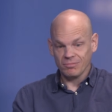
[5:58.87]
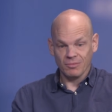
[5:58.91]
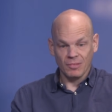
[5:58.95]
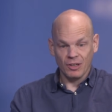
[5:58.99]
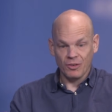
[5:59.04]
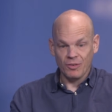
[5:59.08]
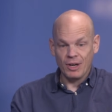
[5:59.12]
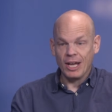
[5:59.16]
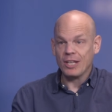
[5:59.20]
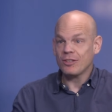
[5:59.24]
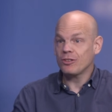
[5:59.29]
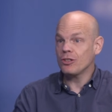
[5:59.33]

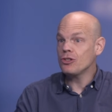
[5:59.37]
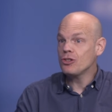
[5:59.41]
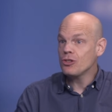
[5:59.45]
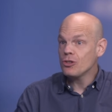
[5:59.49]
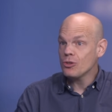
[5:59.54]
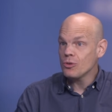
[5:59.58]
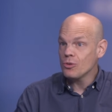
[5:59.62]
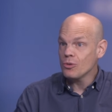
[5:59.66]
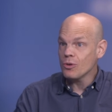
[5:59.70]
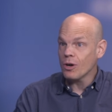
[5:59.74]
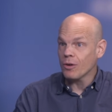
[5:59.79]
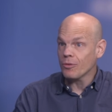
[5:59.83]

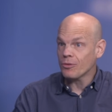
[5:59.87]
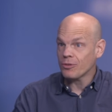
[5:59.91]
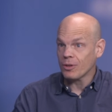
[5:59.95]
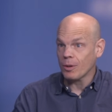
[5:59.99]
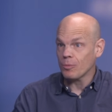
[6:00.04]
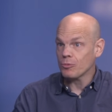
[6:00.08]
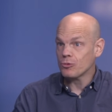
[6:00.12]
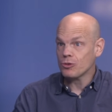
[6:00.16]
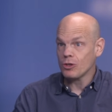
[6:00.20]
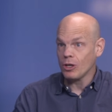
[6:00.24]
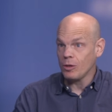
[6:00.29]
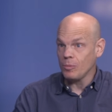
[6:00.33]
residue of
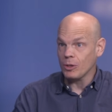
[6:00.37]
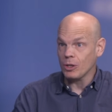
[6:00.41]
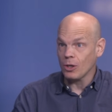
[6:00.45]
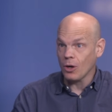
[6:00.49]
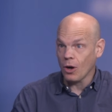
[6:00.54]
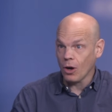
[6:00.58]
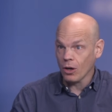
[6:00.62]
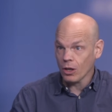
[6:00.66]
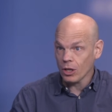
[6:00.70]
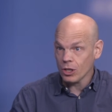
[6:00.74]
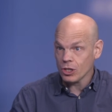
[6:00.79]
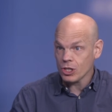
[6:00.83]
some
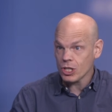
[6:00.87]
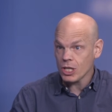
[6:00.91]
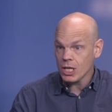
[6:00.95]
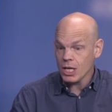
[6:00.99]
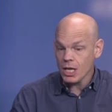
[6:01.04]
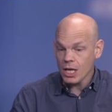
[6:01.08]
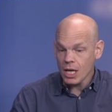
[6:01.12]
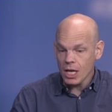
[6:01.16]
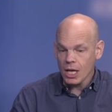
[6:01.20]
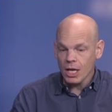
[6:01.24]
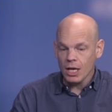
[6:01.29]
terminology,